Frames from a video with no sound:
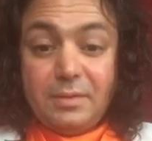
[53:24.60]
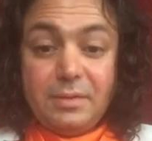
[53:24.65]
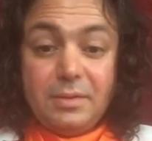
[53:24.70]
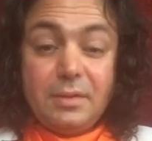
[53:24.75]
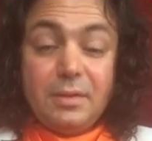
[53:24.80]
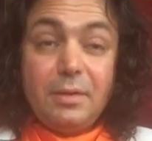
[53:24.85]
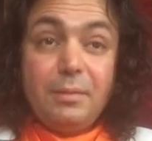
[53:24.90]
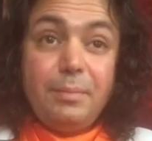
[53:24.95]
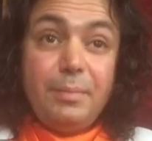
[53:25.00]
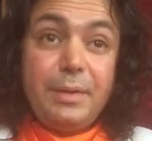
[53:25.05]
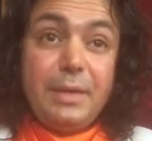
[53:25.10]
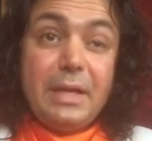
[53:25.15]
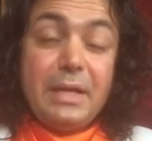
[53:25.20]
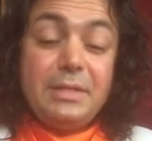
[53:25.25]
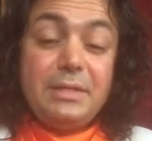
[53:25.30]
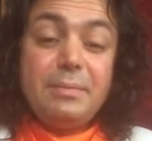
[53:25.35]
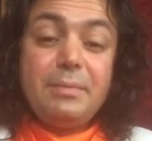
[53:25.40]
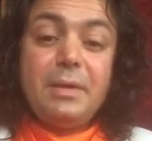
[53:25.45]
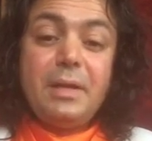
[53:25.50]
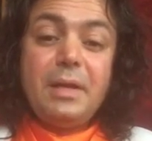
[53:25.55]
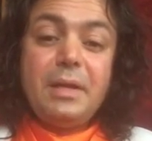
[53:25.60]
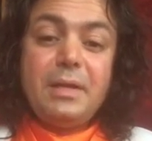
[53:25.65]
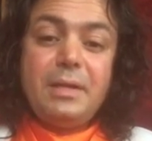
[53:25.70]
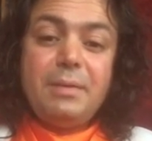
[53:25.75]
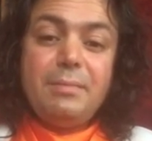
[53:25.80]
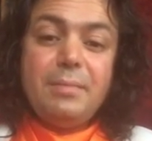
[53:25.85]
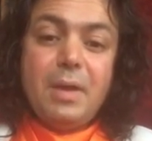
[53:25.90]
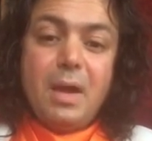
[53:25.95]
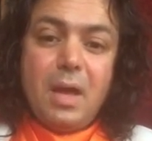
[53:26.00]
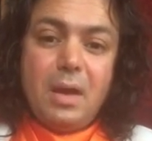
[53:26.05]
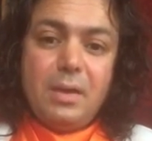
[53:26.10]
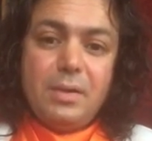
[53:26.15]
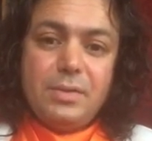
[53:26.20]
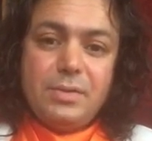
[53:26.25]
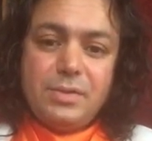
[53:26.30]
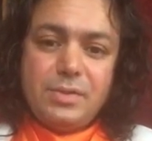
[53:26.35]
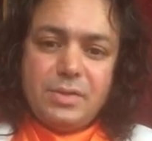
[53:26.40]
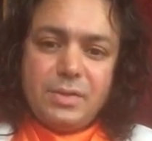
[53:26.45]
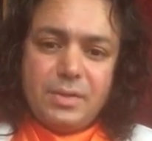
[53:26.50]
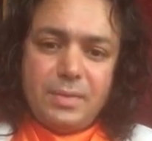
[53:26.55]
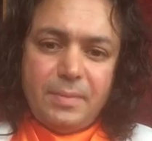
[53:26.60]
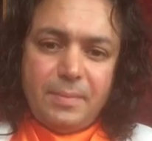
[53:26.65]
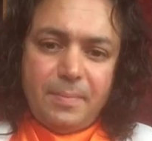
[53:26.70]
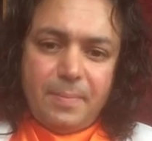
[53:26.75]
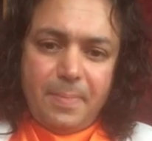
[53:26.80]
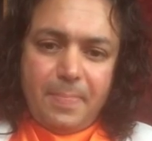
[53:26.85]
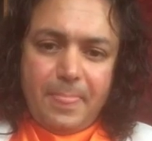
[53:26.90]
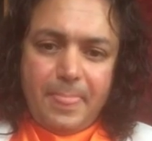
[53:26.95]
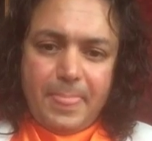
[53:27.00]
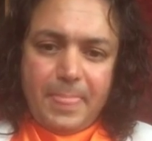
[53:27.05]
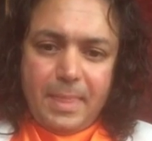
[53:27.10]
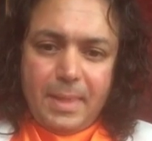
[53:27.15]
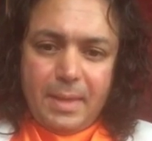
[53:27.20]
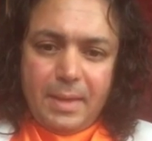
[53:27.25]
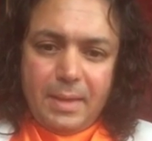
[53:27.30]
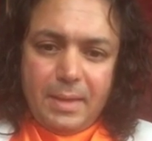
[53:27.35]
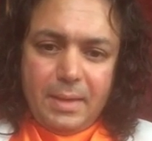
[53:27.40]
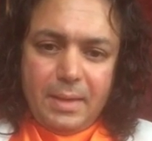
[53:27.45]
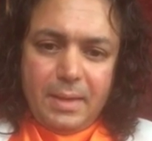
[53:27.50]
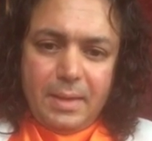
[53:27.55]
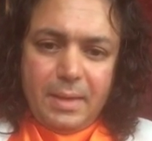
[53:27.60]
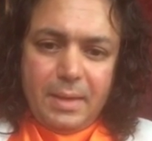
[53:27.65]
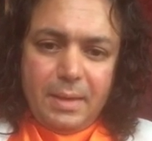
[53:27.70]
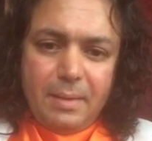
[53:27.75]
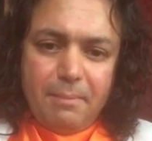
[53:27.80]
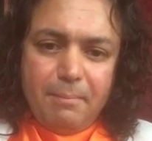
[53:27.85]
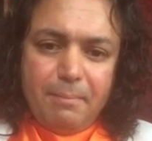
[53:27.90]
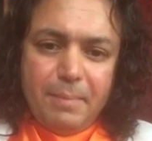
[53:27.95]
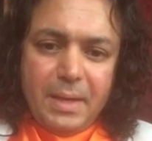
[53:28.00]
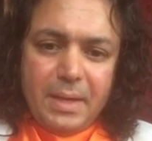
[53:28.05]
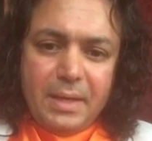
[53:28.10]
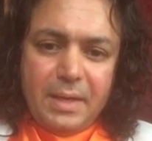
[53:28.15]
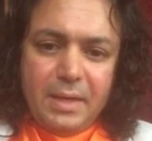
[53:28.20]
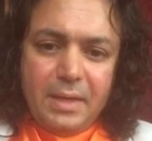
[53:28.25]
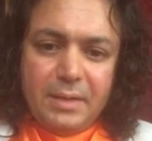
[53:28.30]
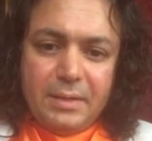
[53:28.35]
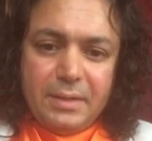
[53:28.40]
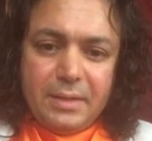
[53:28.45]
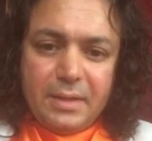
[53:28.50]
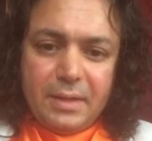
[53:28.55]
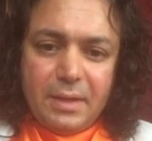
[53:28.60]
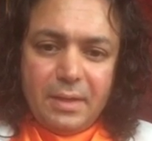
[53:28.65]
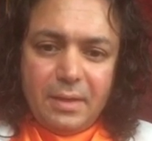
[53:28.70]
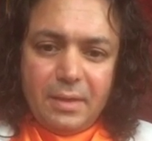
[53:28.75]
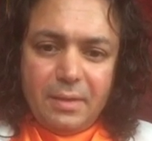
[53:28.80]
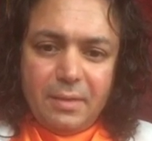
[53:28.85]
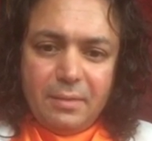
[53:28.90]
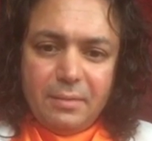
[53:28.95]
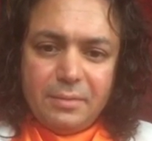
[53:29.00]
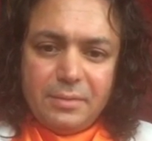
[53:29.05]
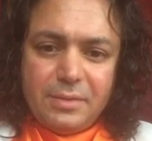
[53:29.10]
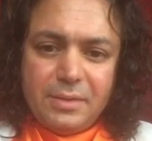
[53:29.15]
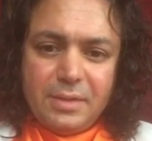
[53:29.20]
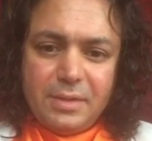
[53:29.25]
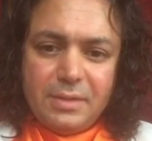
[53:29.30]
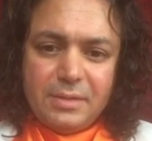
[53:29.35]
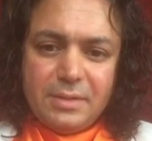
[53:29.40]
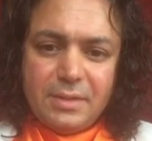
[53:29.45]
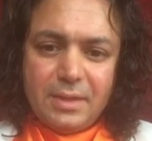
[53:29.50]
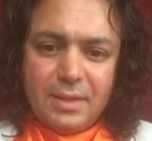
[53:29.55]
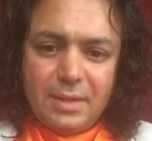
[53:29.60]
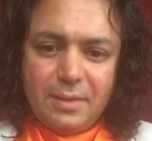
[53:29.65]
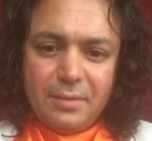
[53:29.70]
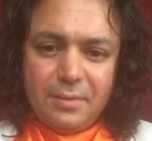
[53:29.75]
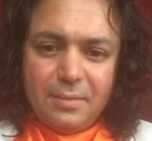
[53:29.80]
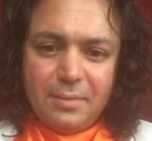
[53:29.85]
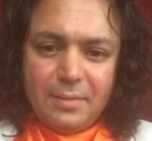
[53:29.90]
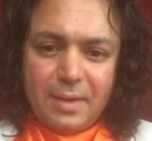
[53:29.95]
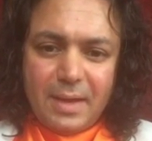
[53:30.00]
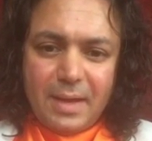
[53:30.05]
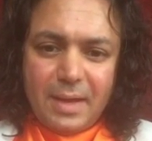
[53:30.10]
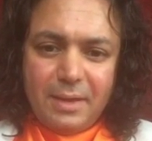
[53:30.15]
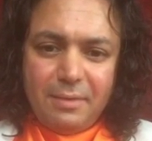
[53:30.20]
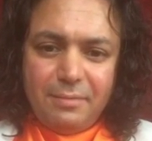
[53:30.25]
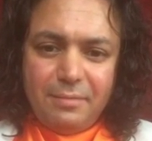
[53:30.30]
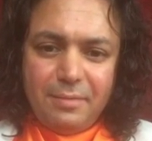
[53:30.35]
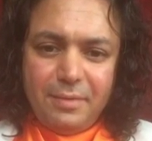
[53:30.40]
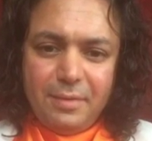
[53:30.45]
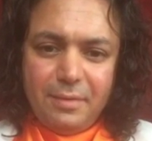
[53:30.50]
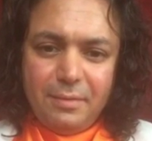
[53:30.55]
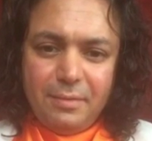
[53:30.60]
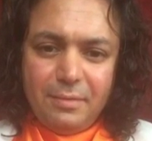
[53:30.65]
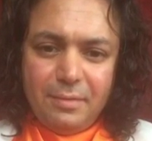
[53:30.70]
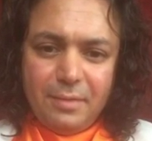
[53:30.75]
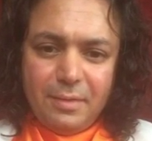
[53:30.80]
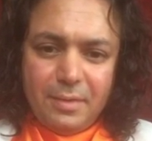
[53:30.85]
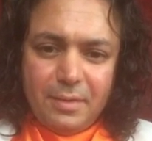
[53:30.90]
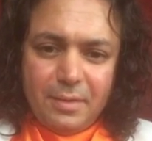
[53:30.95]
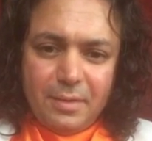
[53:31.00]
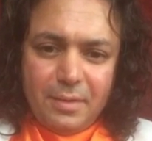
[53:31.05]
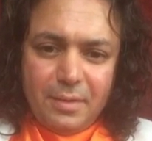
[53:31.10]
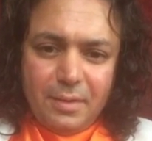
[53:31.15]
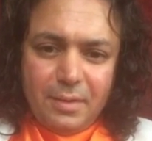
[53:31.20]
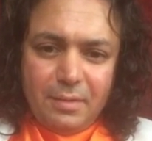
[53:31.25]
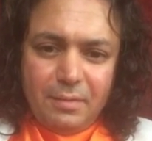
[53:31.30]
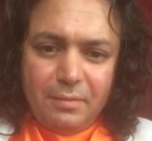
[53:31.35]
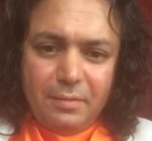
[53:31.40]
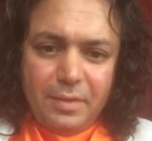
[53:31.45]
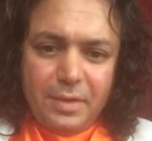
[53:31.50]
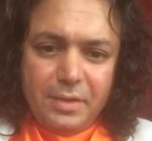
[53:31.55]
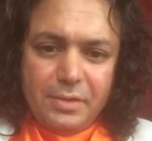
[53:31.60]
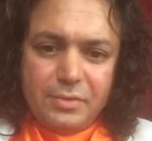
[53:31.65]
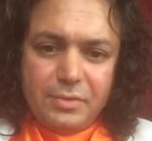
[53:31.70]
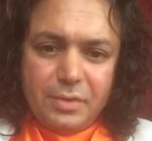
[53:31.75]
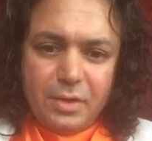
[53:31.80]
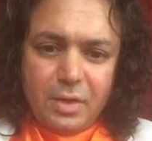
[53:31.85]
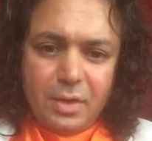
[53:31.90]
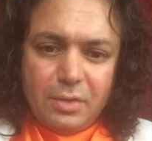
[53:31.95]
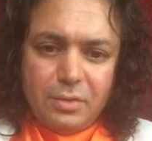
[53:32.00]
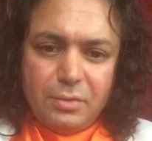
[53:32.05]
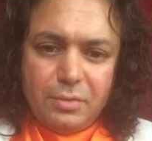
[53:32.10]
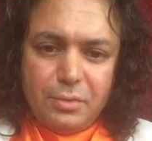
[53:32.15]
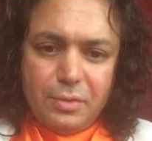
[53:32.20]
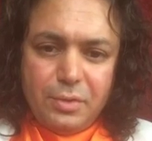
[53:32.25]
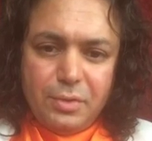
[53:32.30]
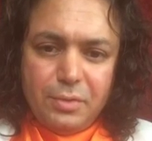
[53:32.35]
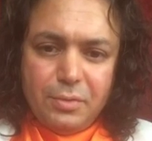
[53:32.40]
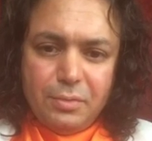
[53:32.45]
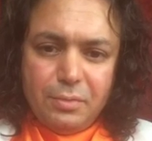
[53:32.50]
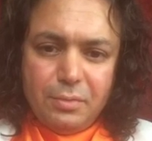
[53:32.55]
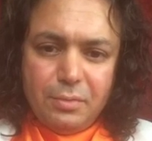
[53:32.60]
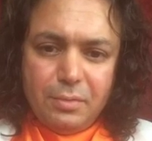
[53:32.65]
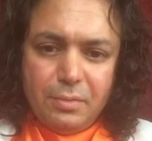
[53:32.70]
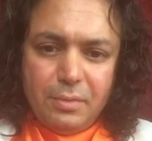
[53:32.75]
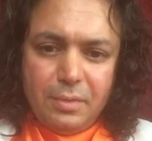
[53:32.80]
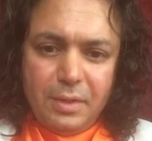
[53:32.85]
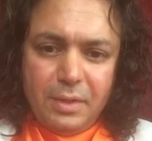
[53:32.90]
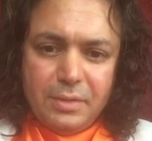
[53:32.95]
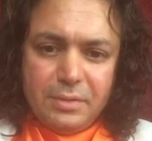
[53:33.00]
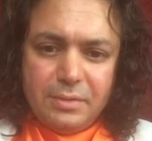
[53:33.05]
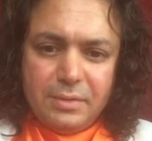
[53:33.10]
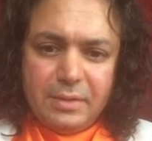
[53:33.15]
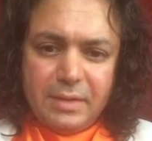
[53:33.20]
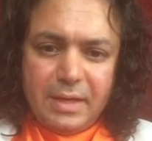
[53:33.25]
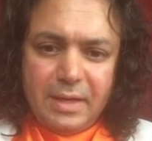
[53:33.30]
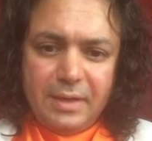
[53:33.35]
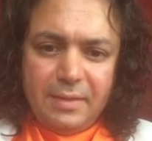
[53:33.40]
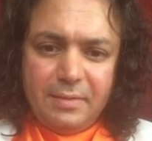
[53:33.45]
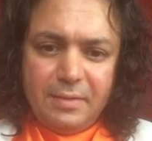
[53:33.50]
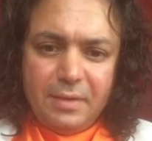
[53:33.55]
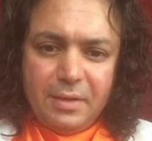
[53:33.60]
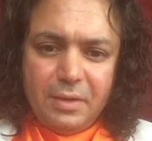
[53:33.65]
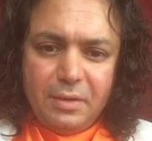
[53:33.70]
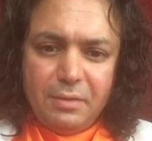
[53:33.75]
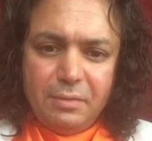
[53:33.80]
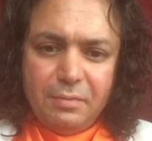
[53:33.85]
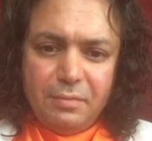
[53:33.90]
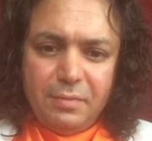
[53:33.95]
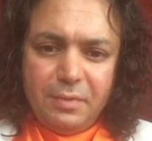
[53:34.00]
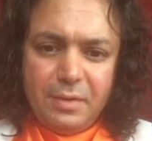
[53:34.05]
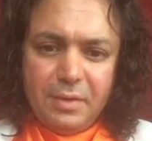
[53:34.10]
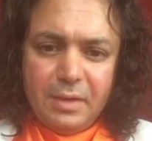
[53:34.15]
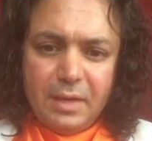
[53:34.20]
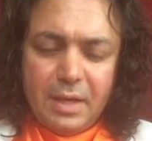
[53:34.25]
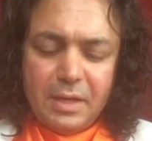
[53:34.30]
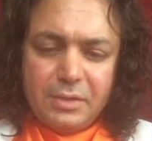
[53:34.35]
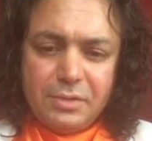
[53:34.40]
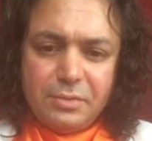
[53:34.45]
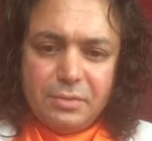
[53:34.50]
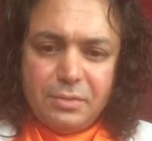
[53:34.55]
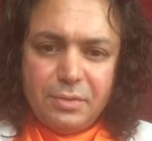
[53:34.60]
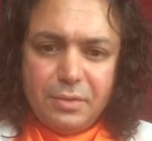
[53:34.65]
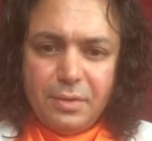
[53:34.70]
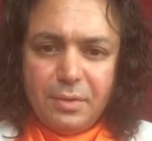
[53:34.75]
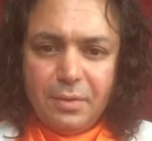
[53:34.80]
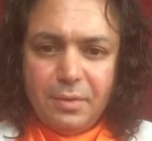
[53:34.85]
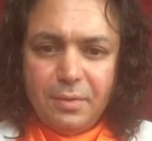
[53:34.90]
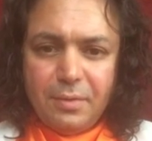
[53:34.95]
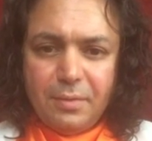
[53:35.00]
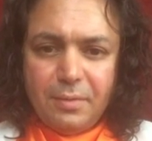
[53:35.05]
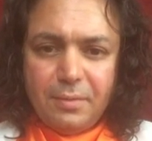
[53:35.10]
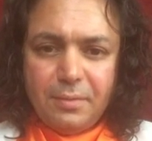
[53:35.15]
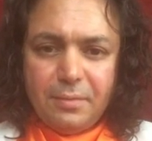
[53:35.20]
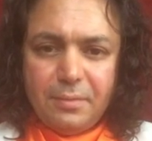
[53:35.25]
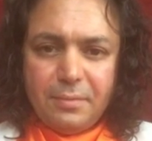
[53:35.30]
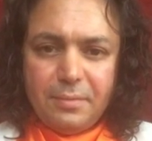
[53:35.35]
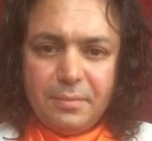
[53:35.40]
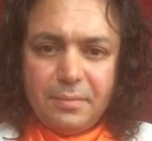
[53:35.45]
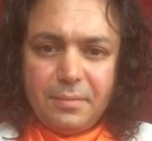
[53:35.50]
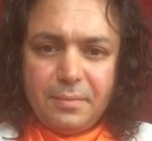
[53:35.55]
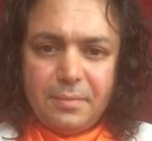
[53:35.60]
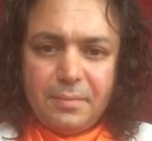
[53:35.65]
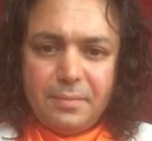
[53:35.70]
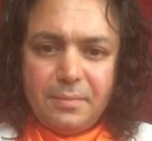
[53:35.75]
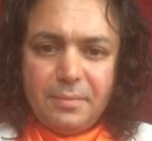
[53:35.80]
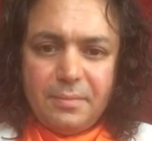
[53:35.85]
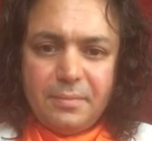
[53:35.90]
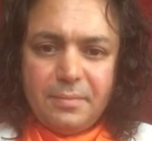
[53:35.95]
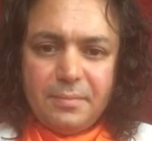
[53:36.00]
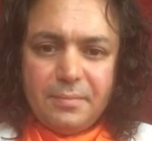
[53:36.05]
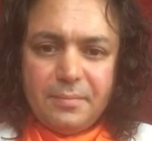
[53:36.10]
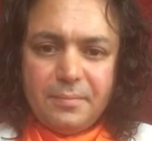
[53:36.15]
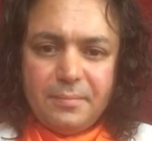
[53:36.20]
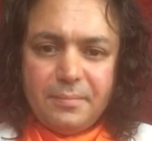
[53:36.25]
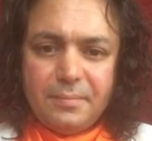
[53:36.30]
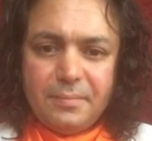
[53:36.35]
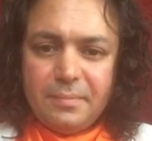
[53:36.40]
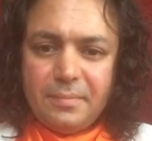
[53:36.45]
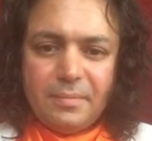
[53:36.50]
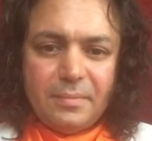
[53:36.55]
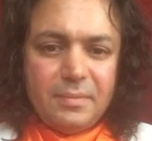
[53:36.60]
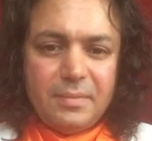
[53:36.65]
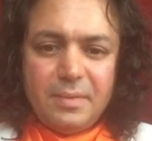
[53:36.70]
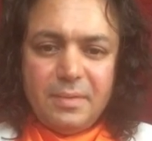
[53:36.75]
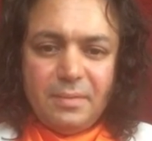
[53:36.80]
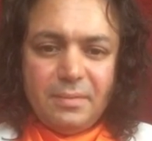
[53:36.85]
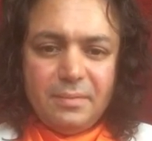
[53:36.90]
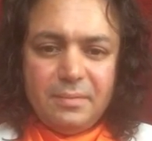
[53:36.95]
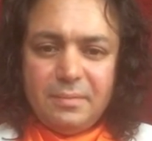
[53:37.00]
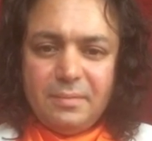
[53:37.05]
Comprehensive collective knowledge. Becky DeCow says, hello, I feel very drawn to you. Is there anything you feel I should know? No.